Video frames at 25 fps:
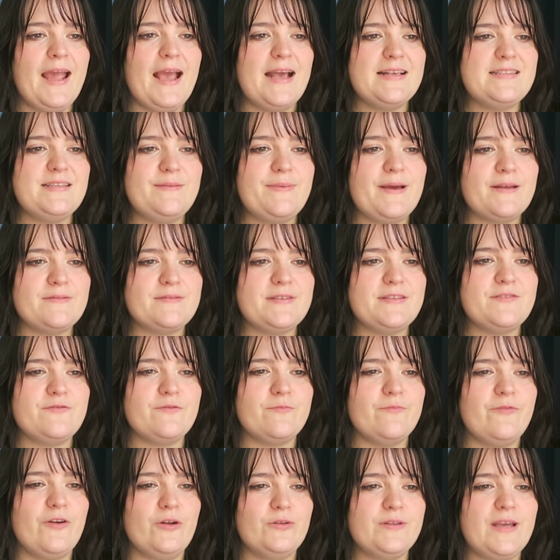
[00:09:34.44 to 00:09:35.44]
As he bounces
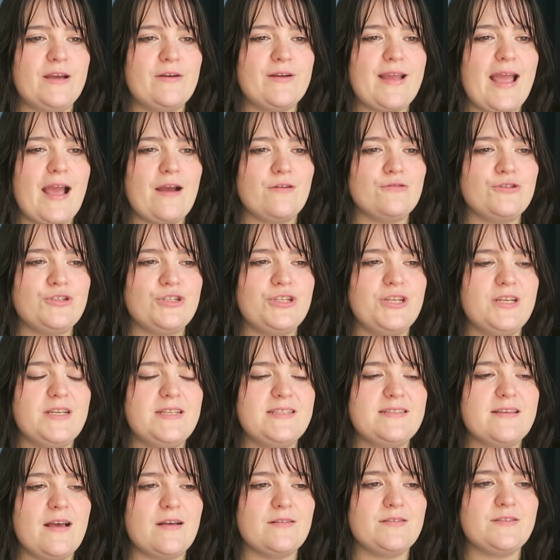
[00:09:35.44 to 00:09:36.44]
from fold-out couch to
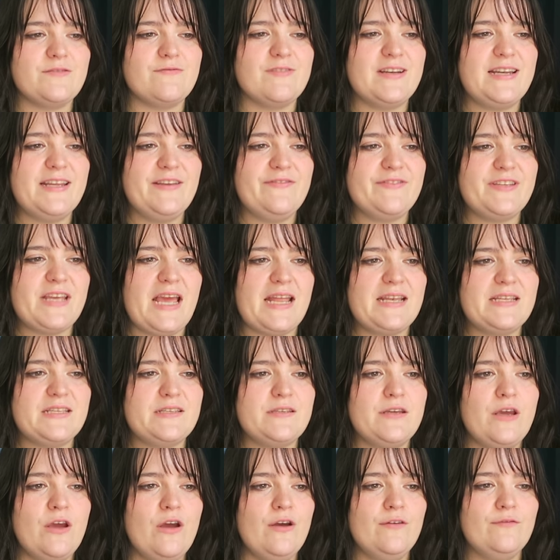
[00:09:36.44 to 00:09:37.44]
disaster relief tent,
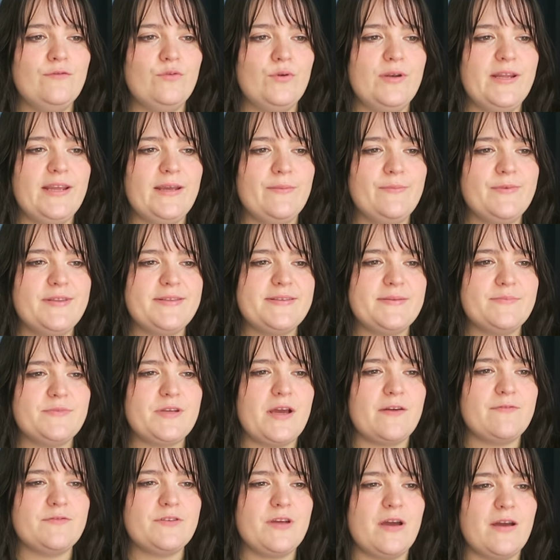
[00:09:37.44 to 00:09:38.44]
falling in with some
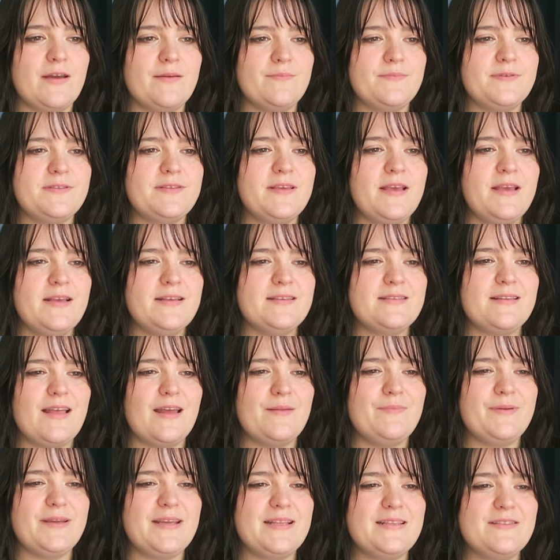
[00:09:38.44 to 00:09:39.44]
tough types,
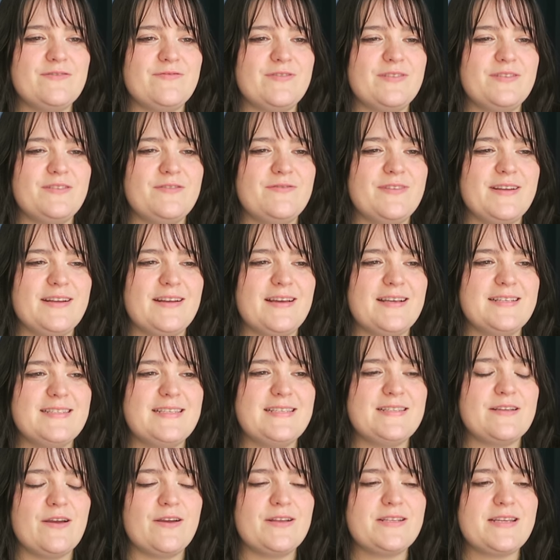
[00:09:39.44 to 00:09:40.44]
Slide begins to realise
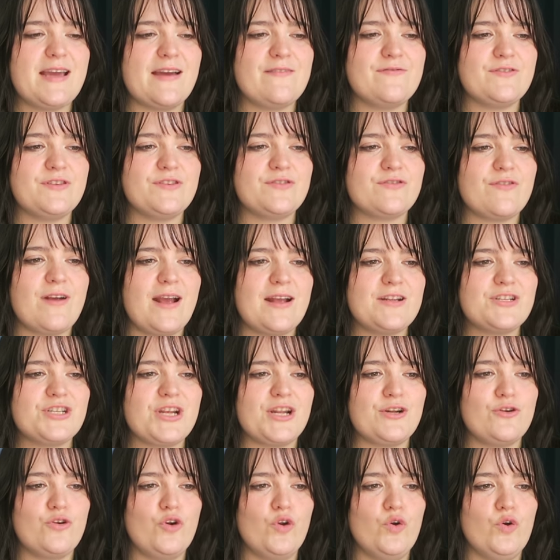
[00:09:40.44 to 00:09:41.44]
he's going to have to scratch
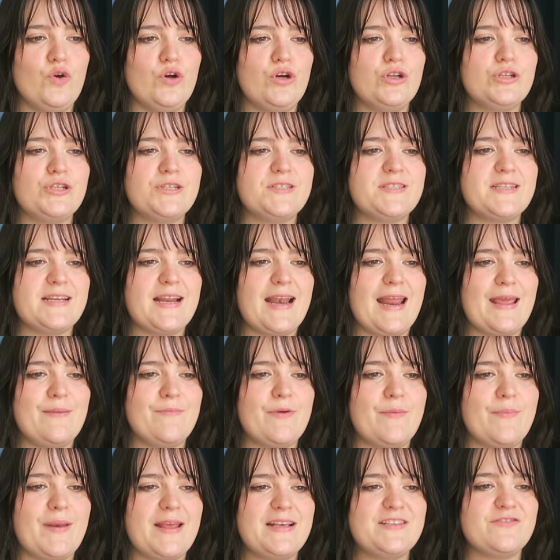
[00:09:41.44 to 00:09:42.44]
and claw just to claim
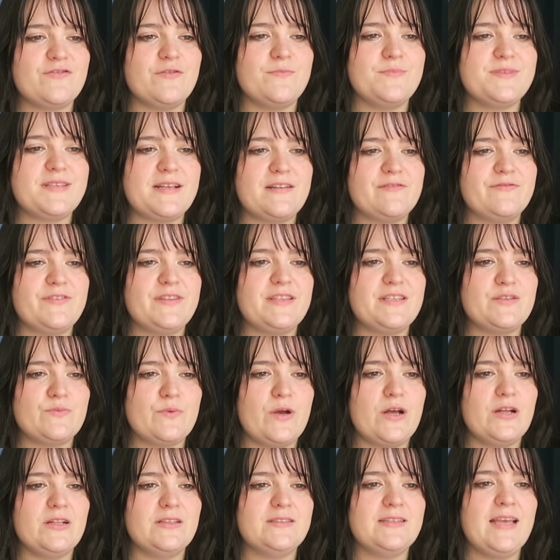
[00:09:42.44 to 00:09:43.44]
a place for himself in this
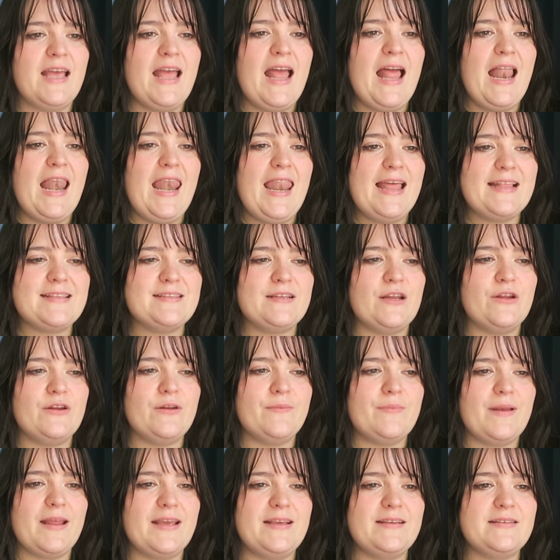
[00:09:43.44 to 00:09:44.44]
world, let alone a
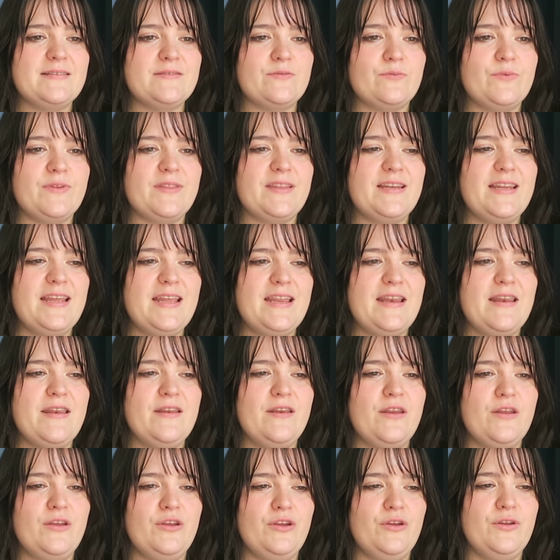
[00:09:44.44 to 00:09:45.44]
place with an
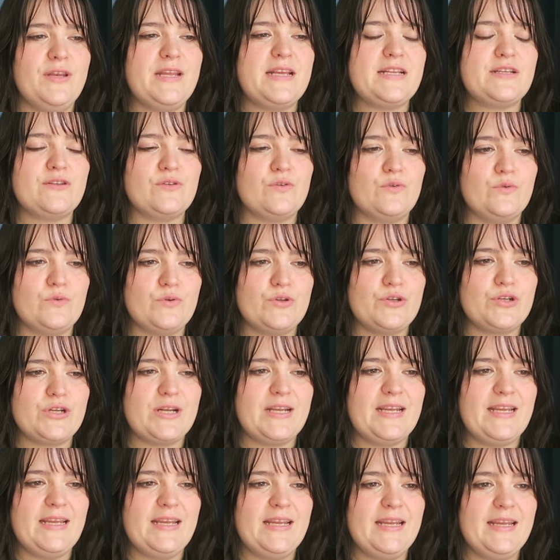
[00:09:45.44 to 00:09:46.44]
in-unit
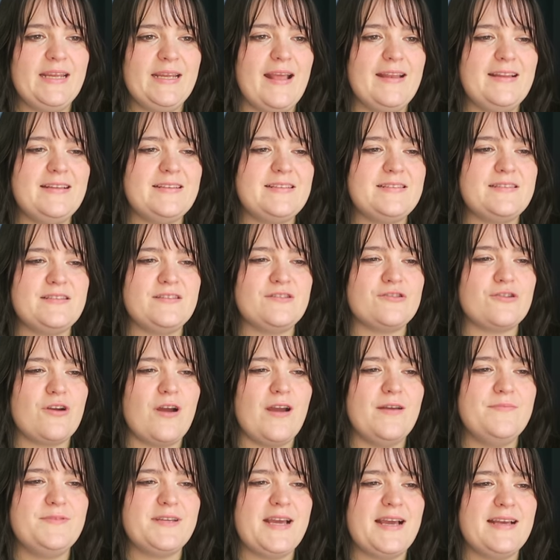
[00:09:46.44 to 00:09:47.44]
laundry. And it is
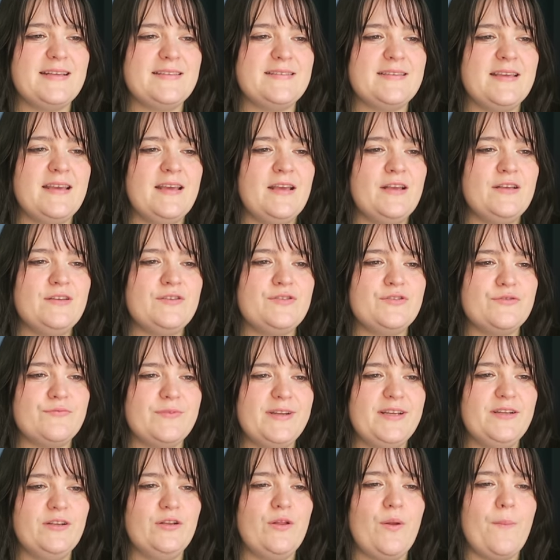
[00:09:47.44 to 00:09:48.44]
described as
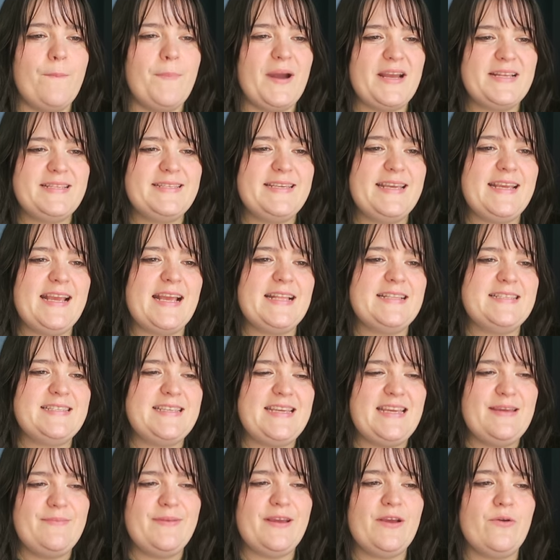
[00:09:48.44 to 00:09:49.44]
surreal, biting and
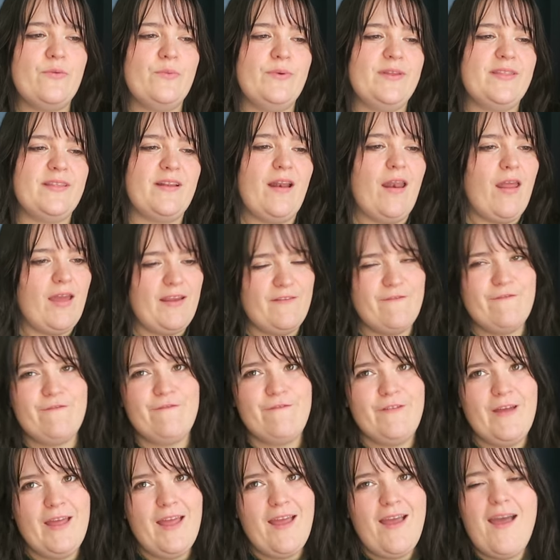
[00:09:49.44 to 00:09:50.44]
teeming with
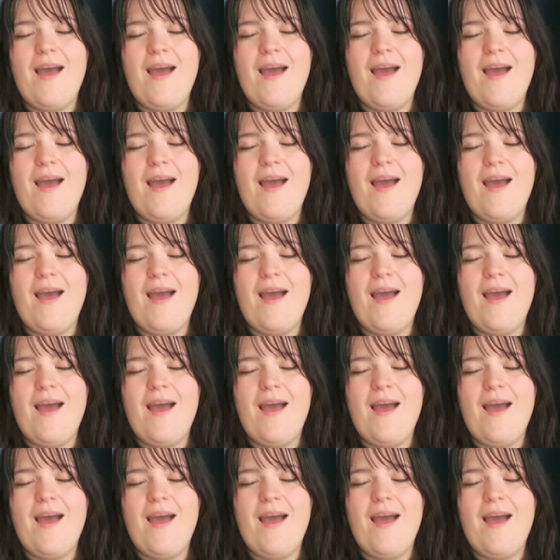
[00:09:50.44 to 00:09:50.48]
life.